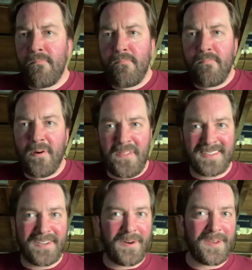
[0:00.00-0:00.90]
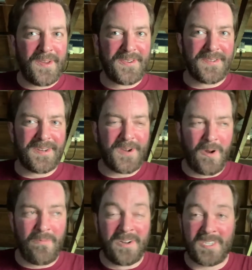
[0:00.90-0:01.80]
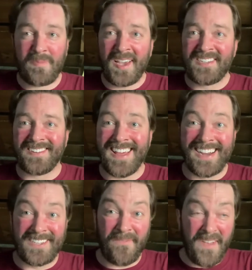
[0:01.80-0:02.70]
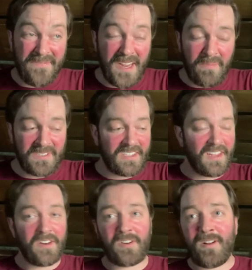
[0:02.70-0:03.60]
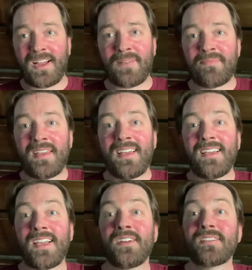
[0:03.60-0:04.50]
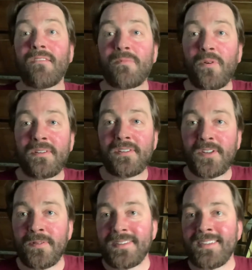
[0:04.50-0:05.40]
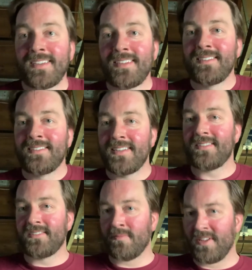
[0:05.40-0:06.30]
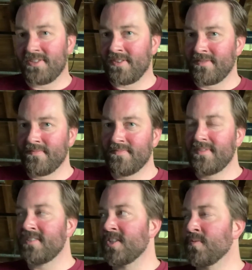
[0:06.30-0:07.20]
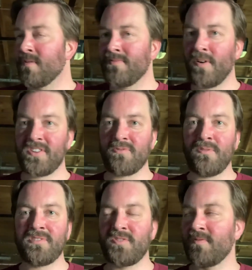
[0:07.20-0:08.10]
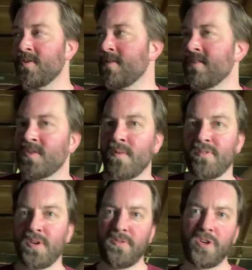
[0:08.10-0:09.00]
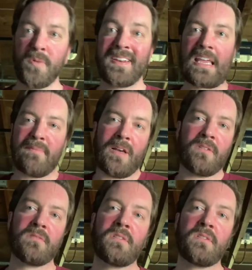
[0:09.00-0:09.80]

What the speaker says: But that's how I usually determine participation, and it is 50% of your grade. Here's how I'm going to do it this semester. Since we're virtual, since we're doing this over YouTube and email,